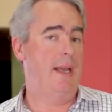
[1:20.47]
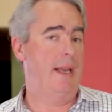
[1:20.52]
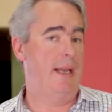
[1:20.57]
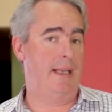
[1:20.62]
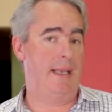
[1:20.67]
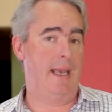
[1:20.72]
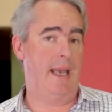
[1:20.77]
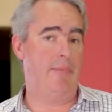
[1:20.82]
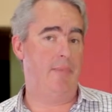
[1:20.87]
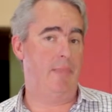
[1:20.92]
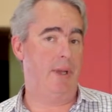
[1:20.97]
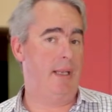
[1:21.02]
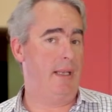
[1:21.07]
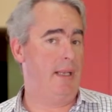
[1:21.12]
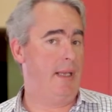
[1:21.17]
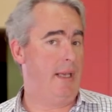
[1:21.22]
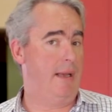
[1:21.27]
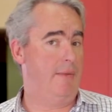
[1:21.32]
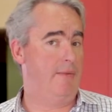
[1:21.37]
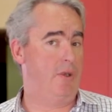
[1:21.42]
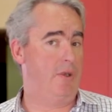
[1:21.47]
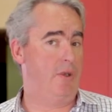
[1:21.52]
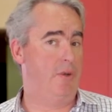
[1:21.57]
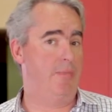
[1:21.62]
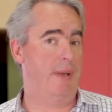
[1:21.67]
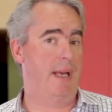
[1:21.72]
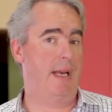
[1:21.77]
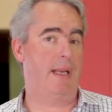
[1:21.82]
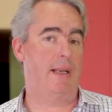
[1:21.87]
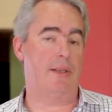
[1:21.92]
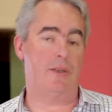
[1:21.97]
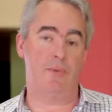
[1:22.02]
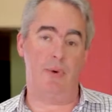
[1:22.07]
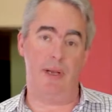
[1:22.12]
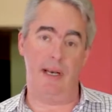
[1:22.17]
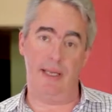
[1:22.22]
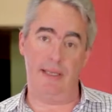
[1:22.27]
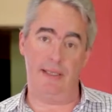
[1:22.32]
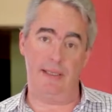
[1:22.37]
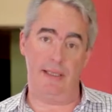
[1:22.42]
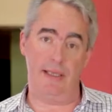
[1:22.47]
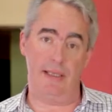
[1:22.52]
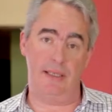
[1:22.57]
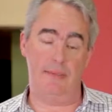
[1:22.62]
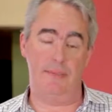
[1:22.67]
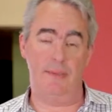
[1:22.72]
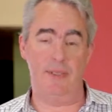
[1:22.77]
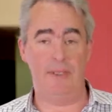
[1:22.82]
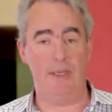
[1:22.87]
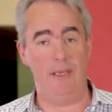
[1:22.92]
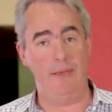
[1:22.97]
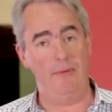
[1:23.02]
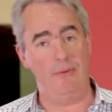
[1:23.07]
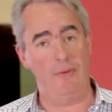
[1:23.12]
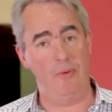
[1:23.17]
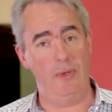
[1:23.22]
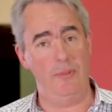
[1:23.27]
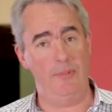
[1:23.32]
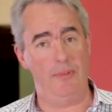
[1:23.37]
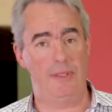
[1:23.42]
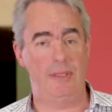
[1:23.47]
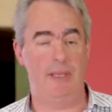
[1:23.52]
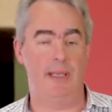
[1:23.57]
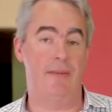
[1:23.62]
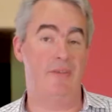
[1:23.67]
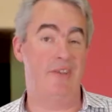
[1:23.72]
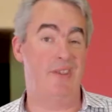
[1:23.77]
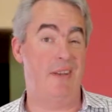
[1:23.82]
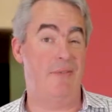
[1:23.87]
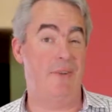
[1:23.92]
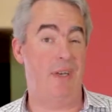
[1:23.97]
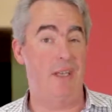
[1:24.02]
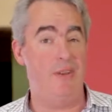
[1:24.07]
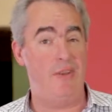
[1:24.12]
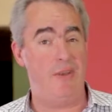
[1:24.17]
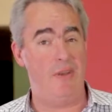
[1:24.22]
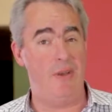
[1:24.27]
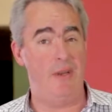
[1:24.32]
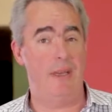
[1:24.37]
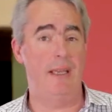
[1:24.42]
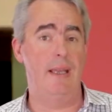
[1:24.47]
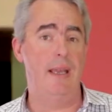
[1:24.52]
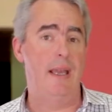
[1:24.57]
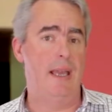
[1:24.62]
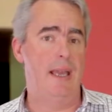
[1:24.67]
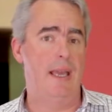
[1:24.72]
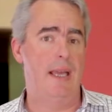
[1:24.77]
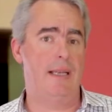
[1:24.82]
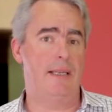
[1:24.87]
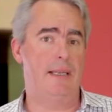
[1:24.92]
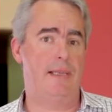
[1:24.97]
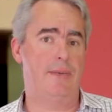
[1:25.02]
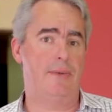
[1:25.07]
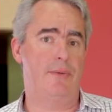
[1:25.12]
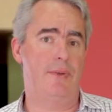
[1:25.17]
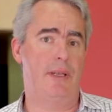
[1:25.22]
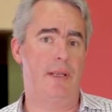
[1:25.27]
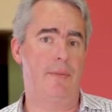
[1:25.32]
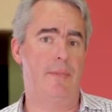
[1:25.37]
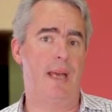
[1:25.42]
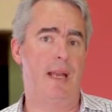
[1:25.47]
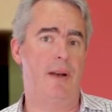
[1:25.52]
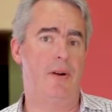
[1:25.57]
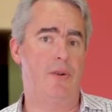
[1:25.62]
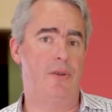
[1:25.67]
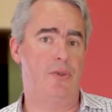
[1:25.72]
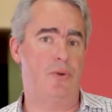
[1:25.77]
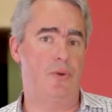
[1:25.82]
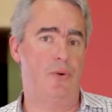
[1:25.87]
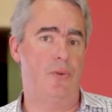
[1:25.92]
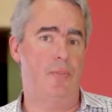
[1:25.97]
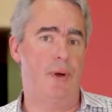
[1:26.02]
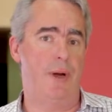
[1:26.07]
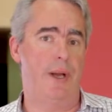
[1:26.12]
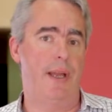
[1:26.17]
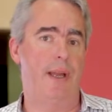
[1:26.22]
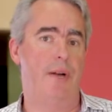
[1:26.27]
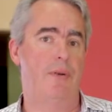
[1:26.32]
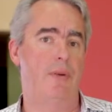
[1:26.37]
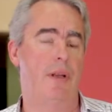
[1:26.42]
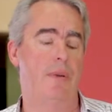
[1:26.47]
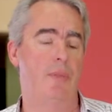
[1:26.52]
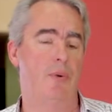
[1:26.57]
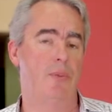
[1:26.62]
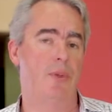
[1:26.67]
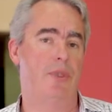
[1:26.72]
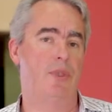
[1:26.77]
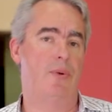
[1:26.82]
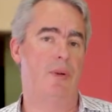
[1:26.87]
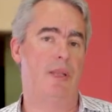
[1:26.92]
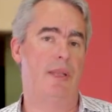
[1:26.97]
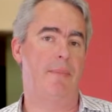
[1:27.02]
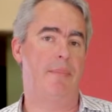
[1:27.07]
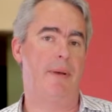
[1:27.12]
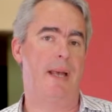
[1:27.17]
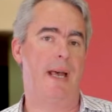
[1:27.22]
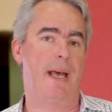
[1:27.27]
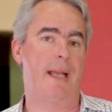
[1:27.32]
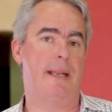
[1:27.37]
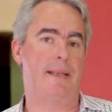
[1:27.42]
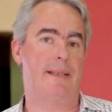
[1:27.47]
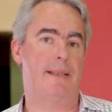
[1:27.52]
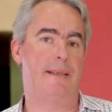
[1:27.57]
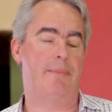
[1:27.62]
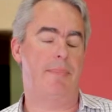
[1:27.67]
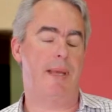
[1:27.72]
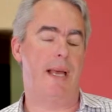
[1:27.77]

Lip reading: It can be that you have two partners, one has 60%, 40%, 70, 30, it doesn't really matter. It's all by agreement between the partners.